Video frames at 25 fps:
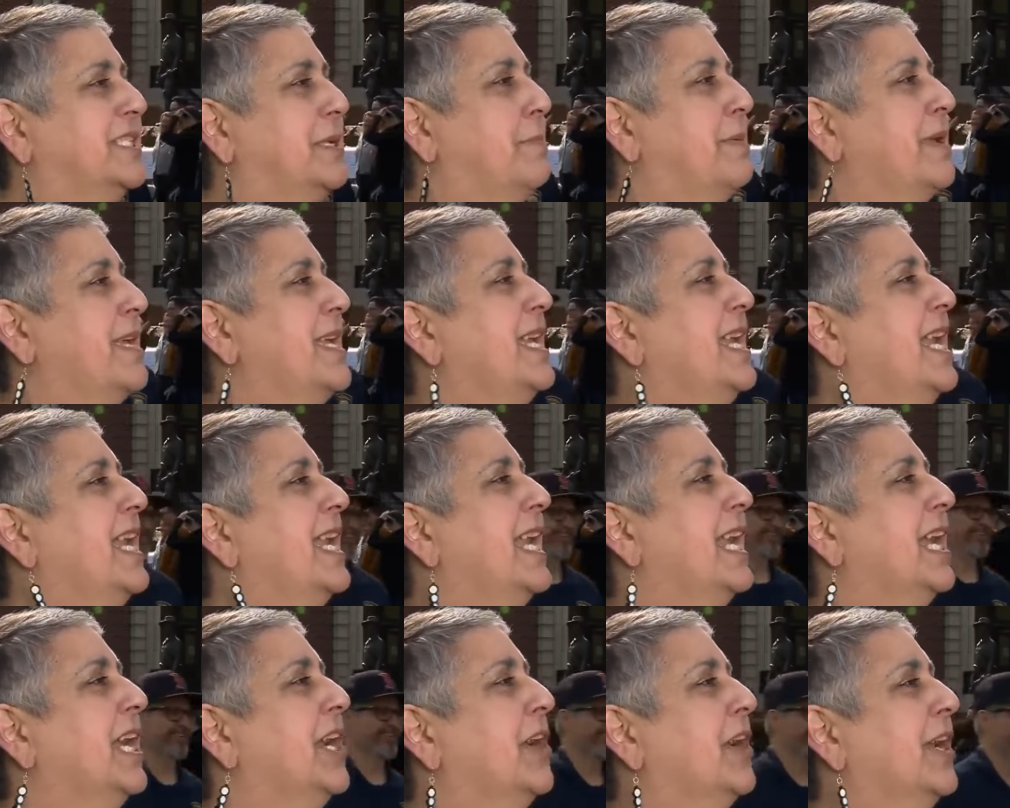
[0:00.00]
to be
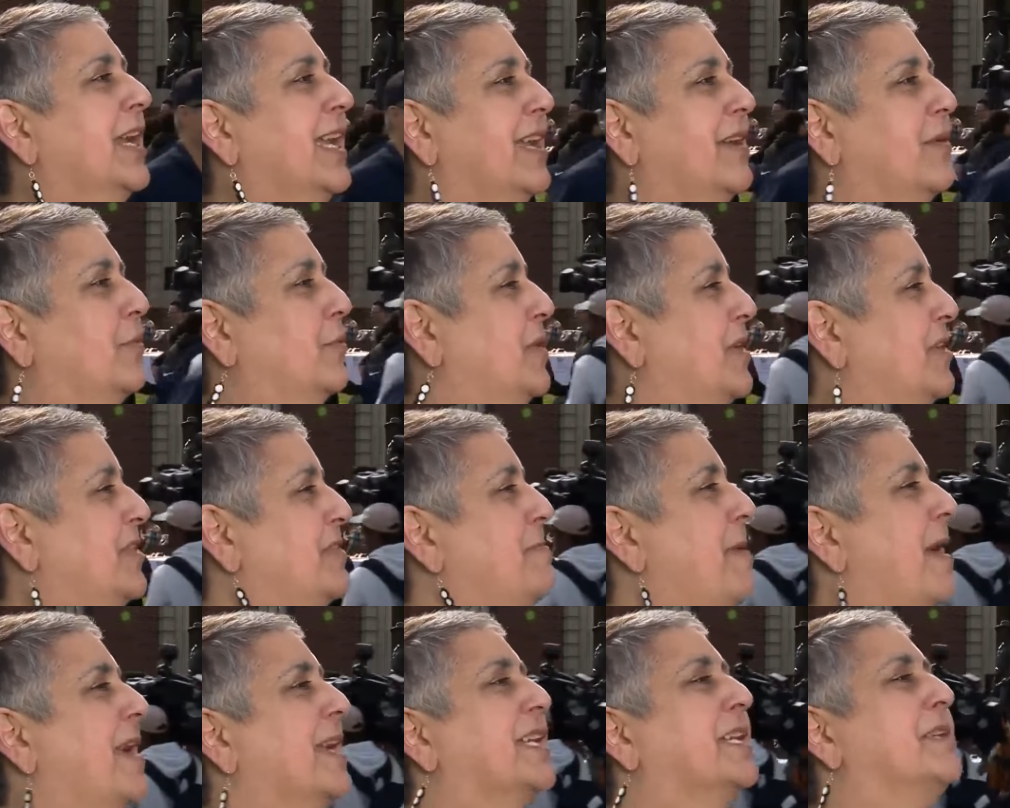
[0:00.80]
here
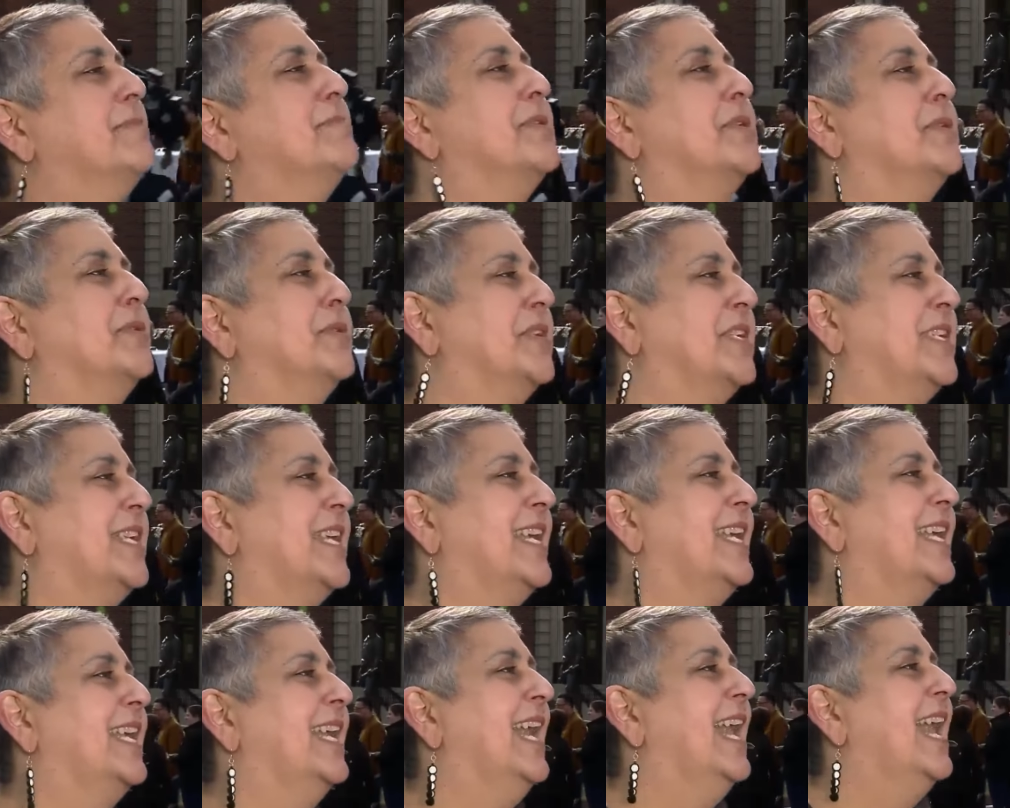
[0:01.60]
with my
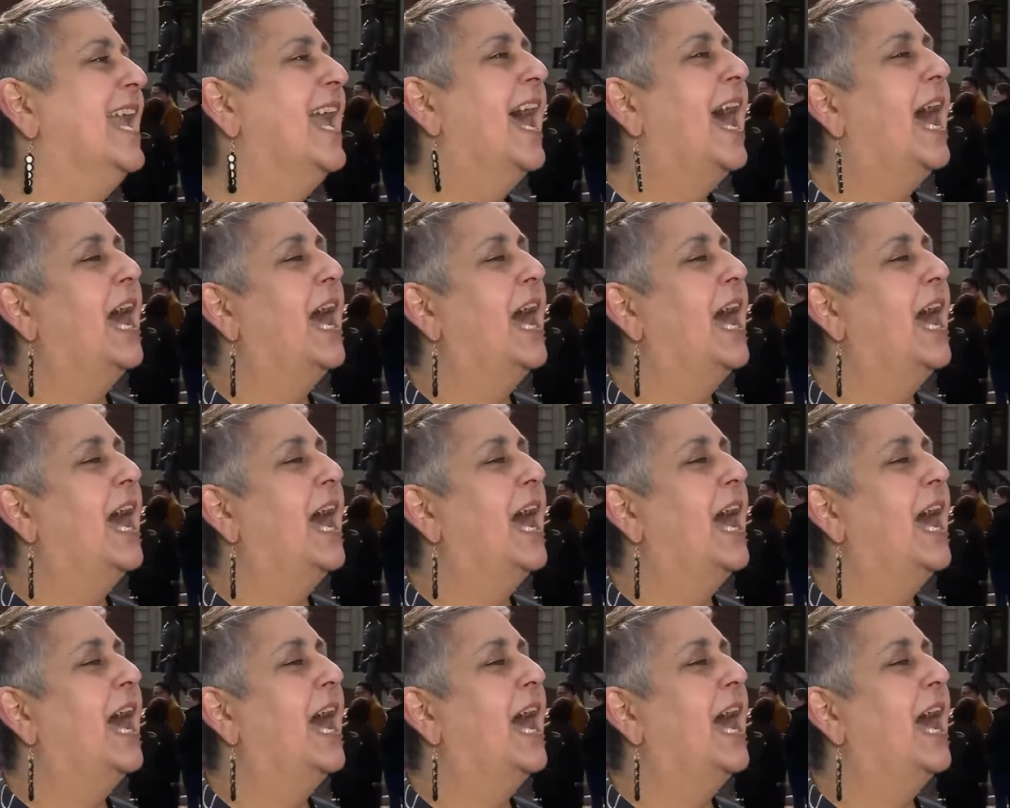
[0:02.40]
community,